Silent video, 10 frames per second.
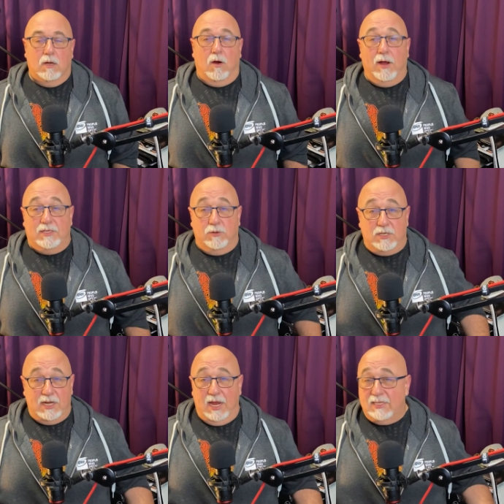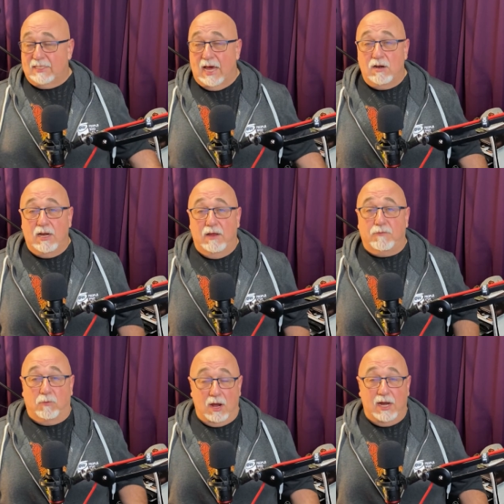All right, so today's Saturday,
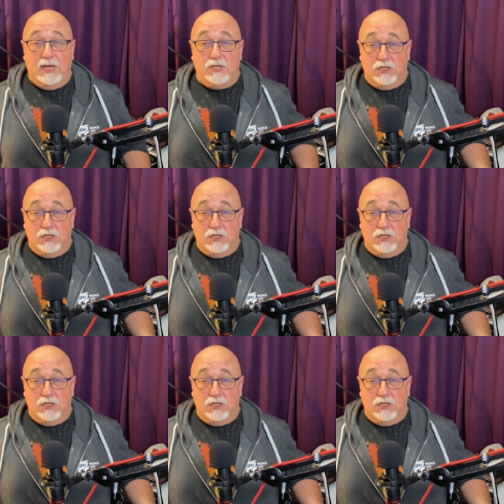Variety